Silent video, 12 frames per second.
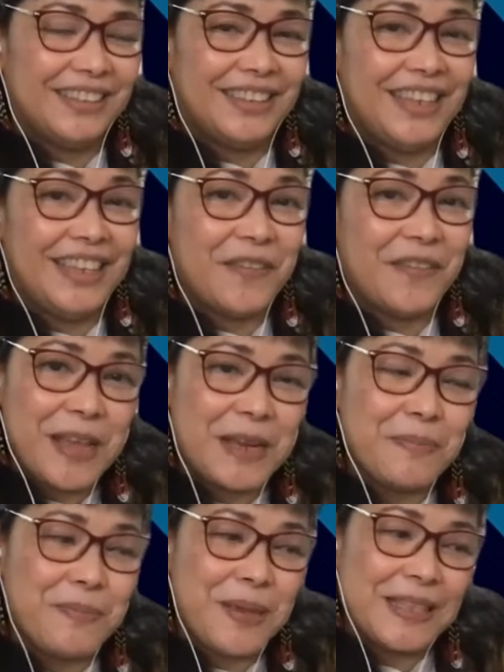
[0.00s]
in the
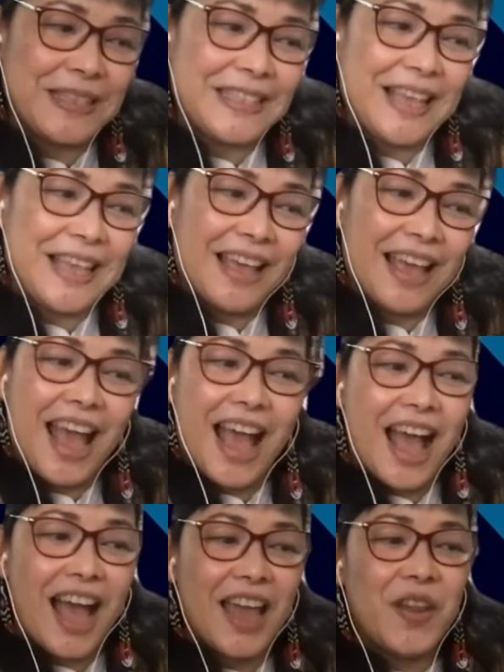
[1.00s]
Philippines,
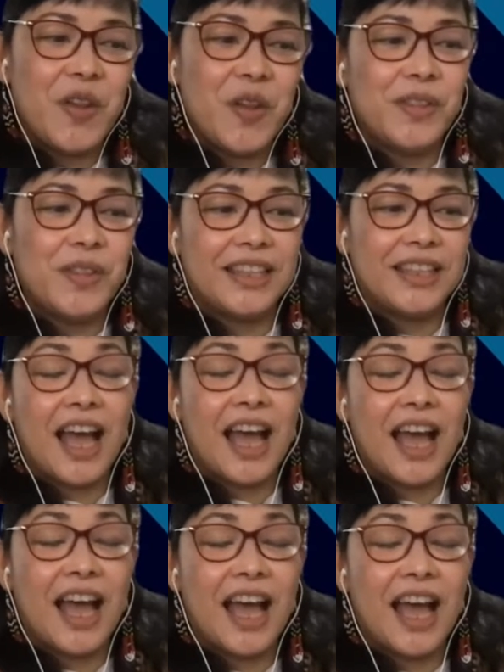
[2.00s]
I know that
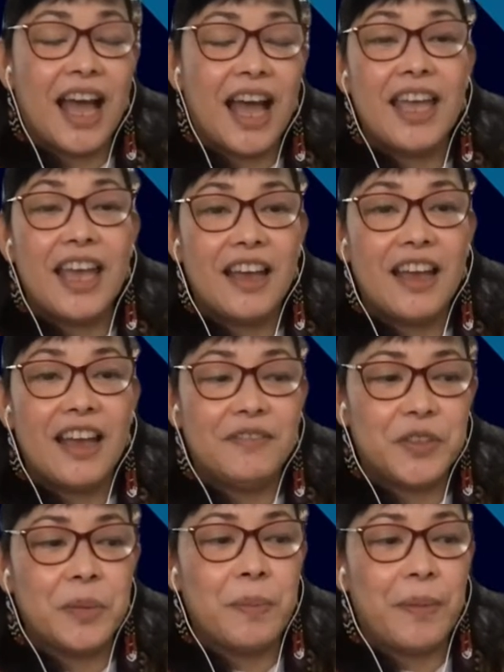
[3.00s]
I have
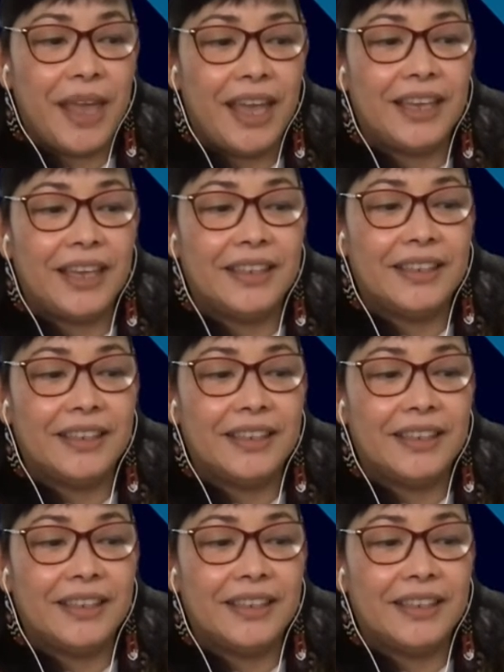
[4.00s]
to make